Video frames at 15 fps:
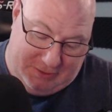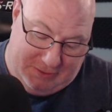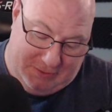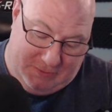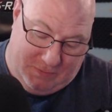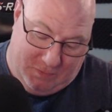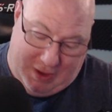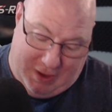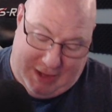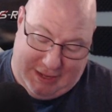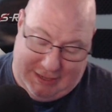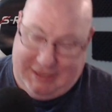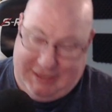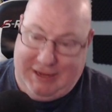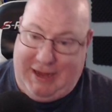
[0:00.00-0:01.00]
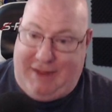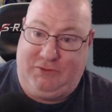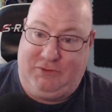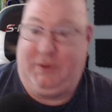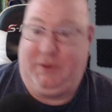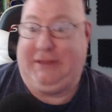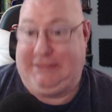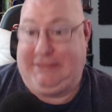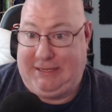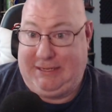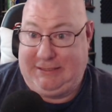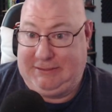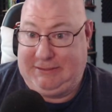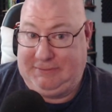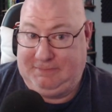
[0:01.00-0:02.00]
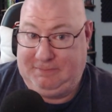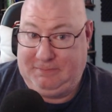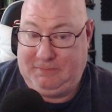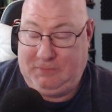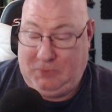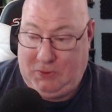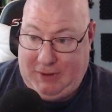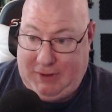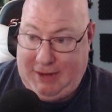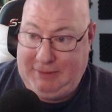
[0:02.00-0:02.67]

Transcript: Wanda did have twin sons, okay?